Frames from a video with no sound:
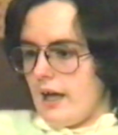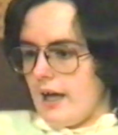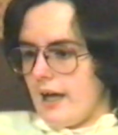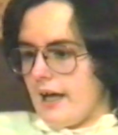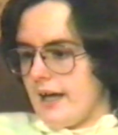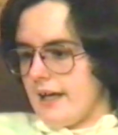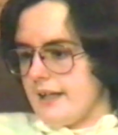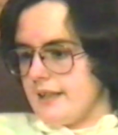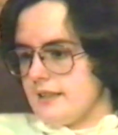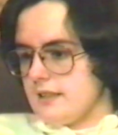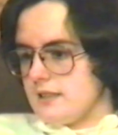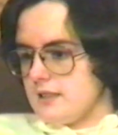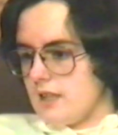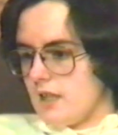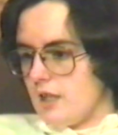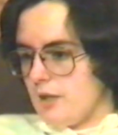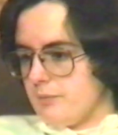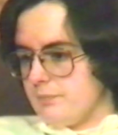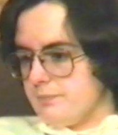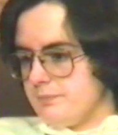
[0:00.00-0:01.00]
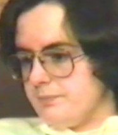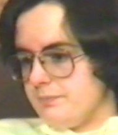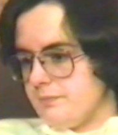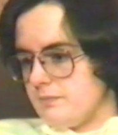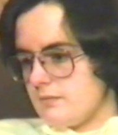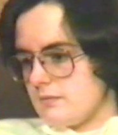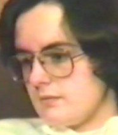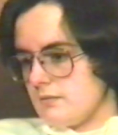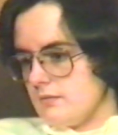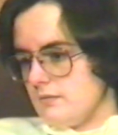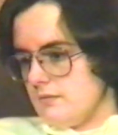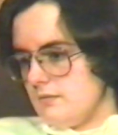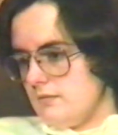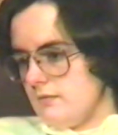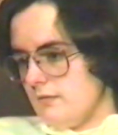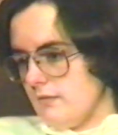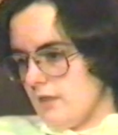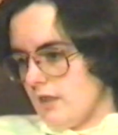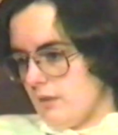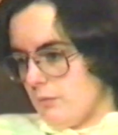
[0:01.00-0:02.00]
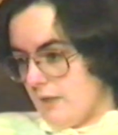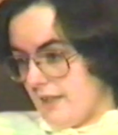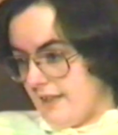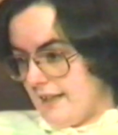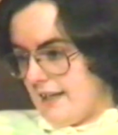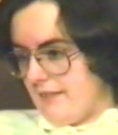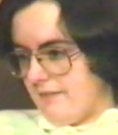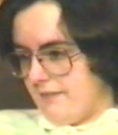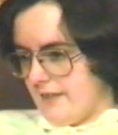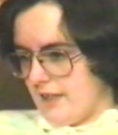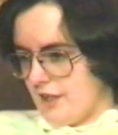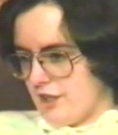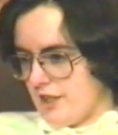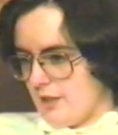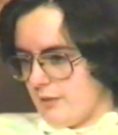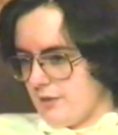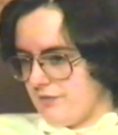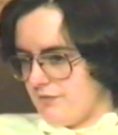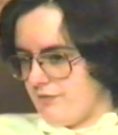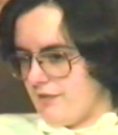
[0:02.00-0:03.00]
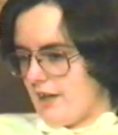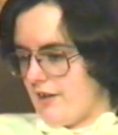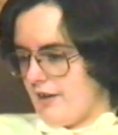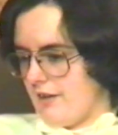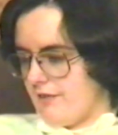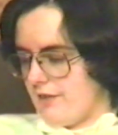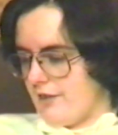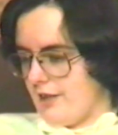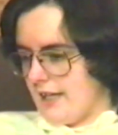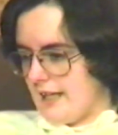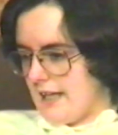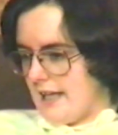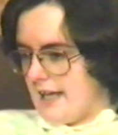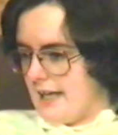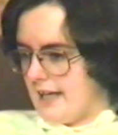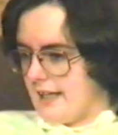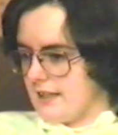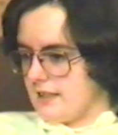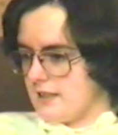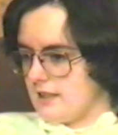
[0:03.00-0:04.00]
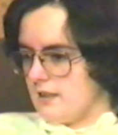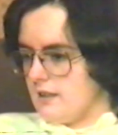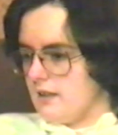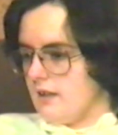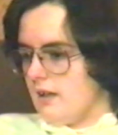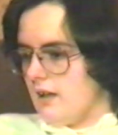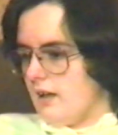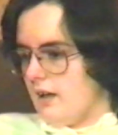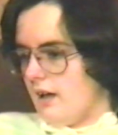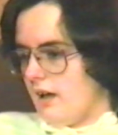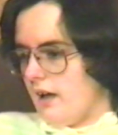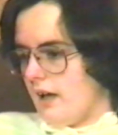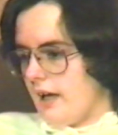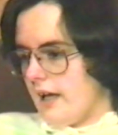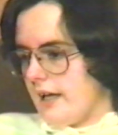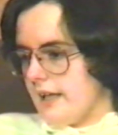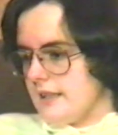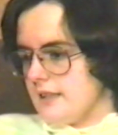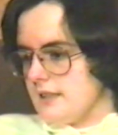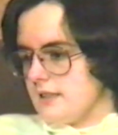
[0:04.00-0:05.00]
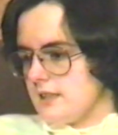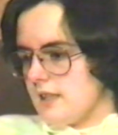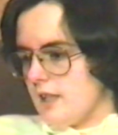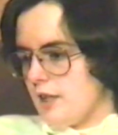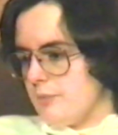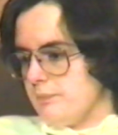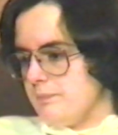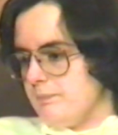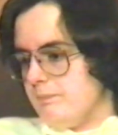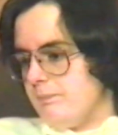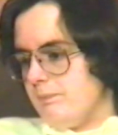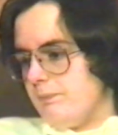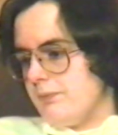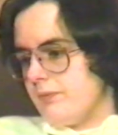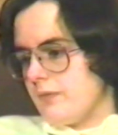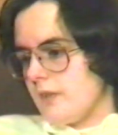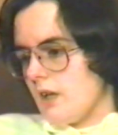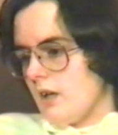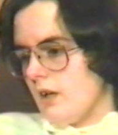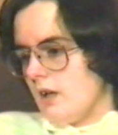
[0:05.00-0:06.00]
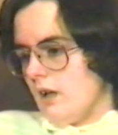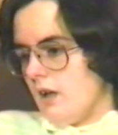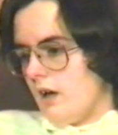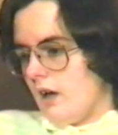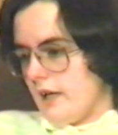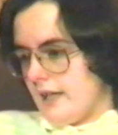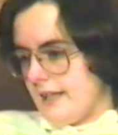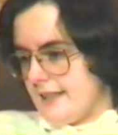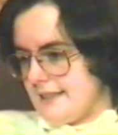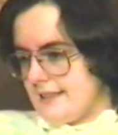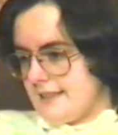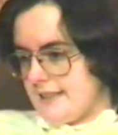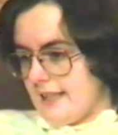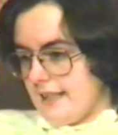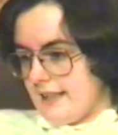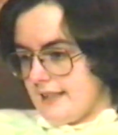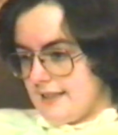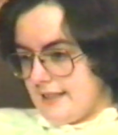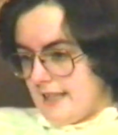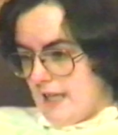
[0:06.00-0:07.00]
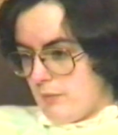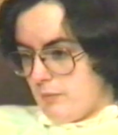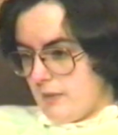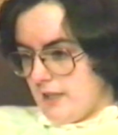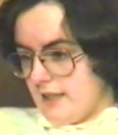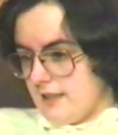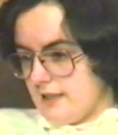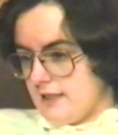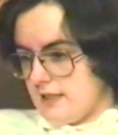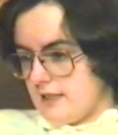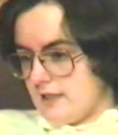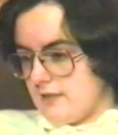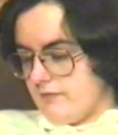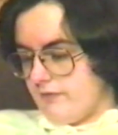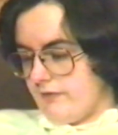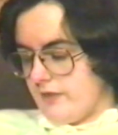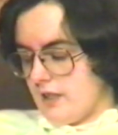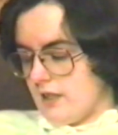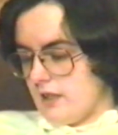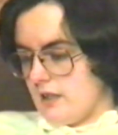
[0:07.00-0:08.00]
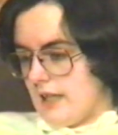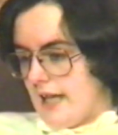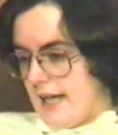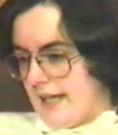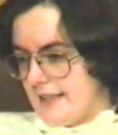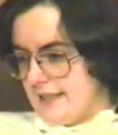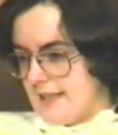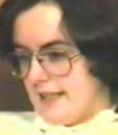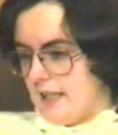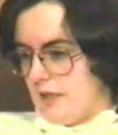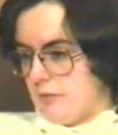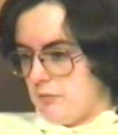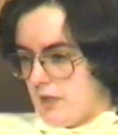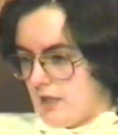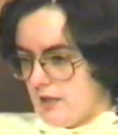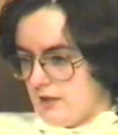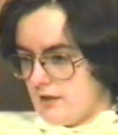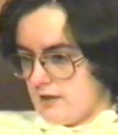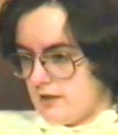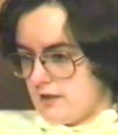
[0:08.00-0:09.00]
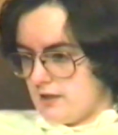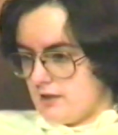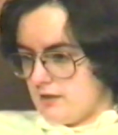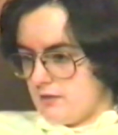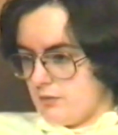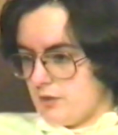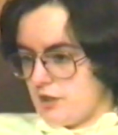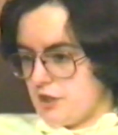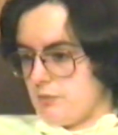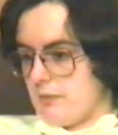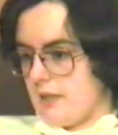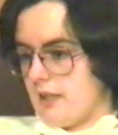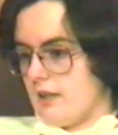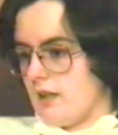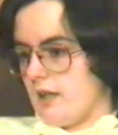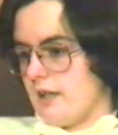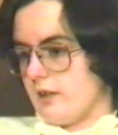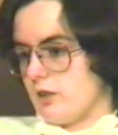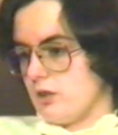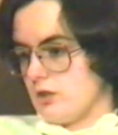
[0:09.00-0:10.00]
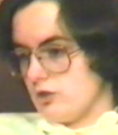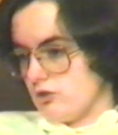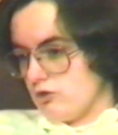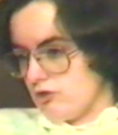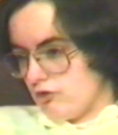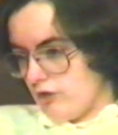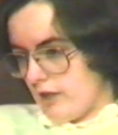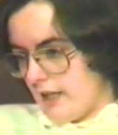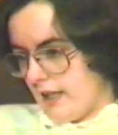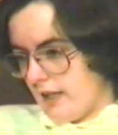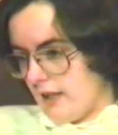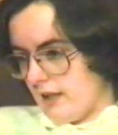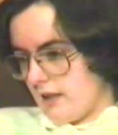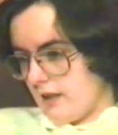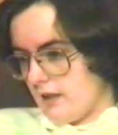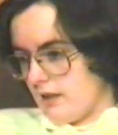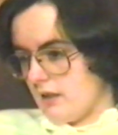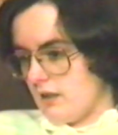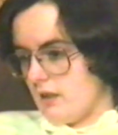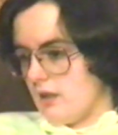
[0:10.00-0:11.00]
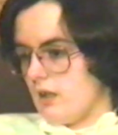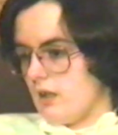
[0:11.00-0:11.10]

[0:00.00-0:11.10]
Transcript: And um, when that finished, I was very, very glad. And um, I had to take the tablets for 18 months, which meant that I couldn't drink,